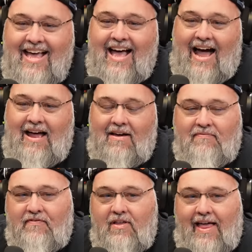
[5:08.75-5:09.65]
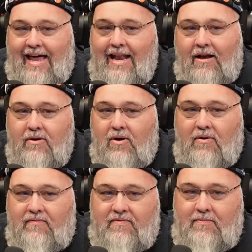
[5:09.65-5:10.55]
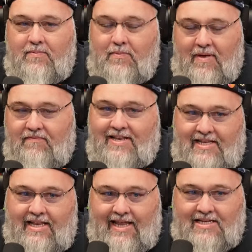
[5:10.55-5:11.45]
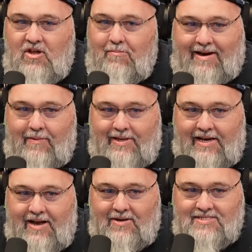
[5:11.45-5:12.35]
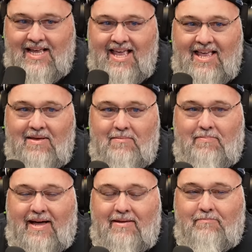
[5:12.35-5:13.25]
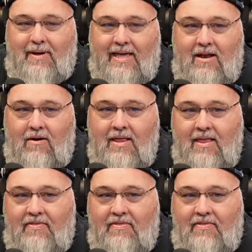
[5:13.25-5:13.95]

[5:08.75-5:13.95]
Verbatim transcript: I, I feel like, and I don't know if, if he did this. Nobody really knows. It's speculation. But but you know, it could have been